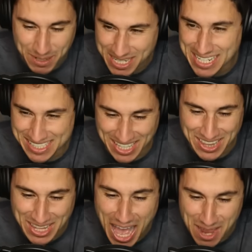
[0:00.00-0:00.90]
but it is a
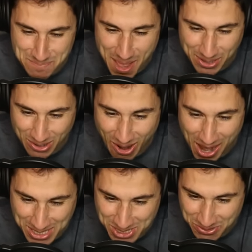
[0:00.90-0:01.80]
lot better. All
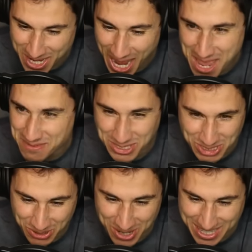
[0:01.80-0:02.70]
right, sweet. I am
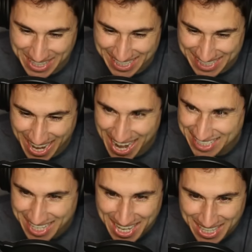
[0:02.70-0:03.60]
enjoying this,
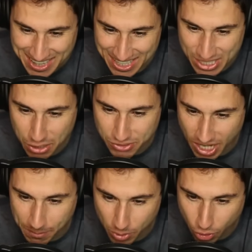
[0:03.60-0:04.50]
guys. Let's go double